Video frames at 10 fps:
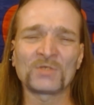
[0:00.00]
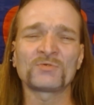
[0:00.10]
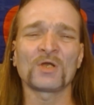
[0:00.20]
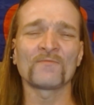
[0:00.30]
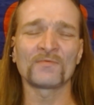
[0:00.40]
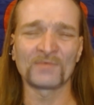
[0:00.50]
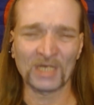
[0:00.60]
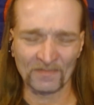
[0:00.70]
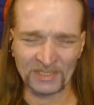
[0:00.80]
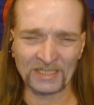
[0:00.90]
conservative
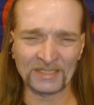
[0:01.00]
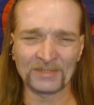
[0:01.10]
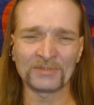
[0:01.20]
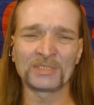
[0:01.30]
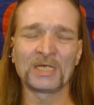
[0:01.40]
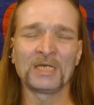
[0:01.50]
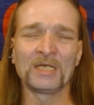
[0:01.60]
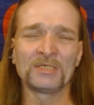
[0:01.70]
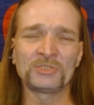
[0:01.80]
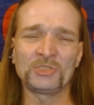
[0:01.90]
commentators
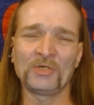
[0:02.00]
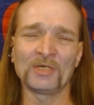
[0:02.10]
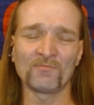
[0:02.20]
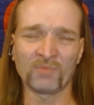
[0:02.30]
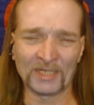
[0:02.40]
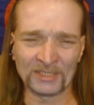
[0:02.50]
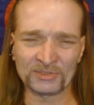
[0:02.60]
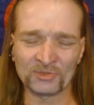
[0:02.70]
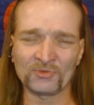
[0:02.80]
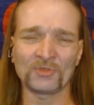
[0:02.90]
to help bring us
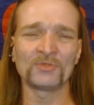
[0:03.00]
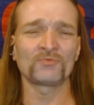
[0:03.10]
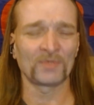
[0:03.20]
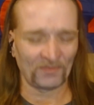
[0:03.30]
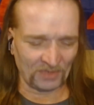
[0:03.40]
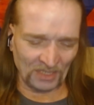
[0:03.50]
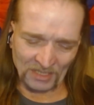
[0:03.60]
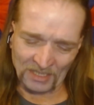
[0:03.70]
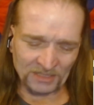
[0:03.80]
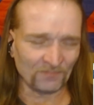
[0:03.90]
the truth. We've got
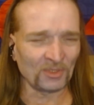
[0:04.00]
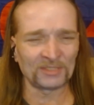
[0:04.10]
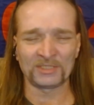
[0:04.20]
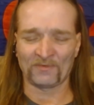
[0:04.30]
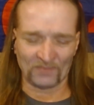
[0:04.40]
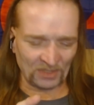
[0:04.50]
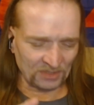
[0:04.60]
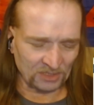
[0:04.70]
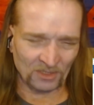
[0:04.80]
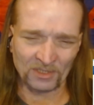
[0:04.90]
like the Project
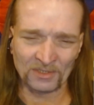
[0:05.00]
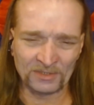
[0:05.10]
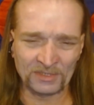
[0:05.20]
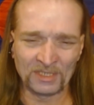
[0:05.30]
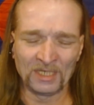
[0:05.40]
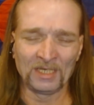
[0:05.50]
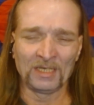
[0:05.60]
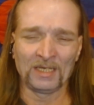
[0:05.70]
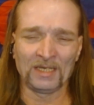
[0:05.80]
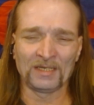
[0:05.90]
Veritas
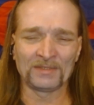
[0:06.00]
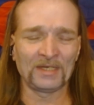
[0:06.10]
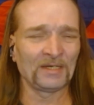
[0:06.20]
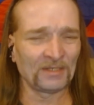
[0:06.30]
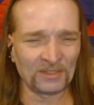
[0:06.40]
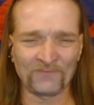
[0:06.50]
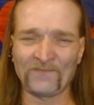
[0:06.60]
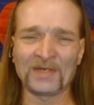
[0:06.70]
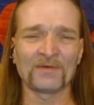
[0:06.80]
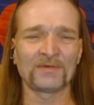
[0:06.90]
and the Heritage
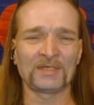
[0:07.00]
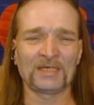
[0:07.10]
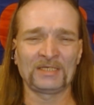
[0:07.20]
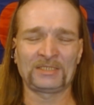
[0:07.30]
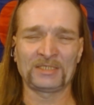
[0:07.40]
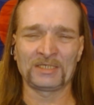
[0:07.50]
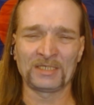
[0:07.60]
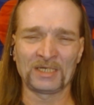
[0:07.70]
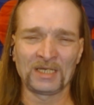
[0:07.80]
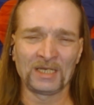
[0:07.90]

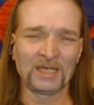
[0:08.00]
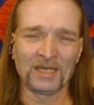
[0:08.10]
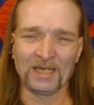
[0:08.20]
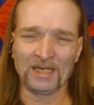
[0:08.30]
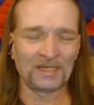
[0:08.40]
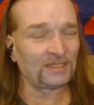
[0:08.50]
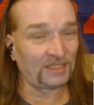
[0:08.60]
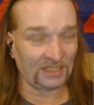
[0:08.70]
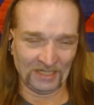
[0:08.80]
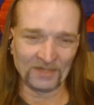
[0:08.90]
Foundation.
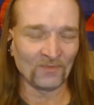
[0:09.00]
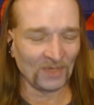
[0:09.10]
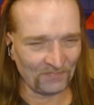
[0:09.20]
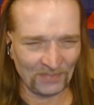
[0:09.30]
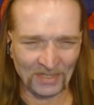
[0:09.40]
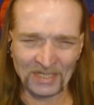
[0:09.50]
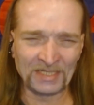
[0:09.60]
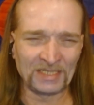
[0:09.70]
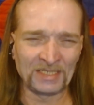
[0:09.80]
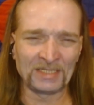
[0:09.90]
And the Gateway
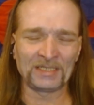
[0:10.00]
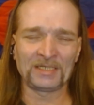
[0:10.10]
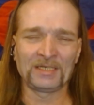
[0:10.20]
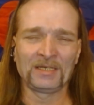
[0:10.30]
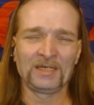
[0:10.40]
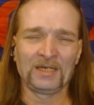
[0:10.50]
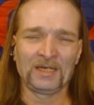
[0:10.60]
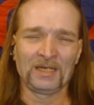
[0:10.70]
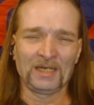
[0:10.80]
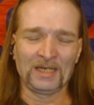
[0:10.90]
Pundit,
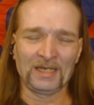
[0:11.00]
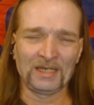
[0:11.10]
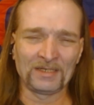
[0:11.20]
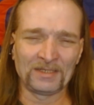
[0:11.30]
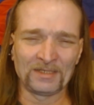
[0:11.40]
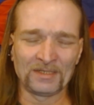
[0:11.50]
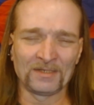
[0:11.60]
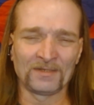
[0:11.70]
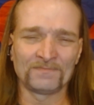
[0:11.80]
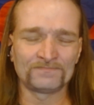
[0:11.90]

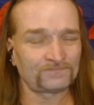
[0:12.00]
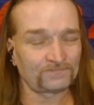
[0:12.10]
and